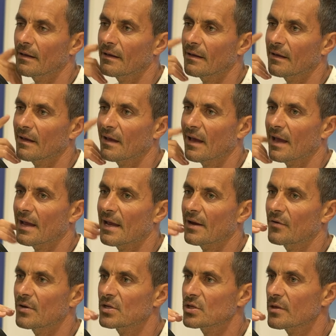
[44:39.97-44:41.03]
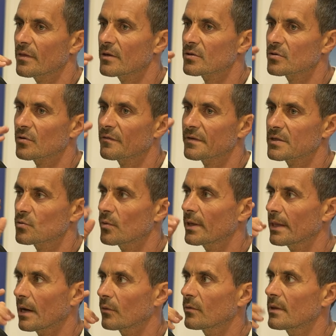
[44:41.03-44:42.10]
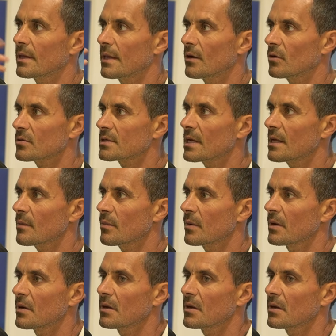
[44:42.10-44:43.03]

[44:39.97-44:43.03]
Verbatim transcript: uh, reaching the surface without the nose clip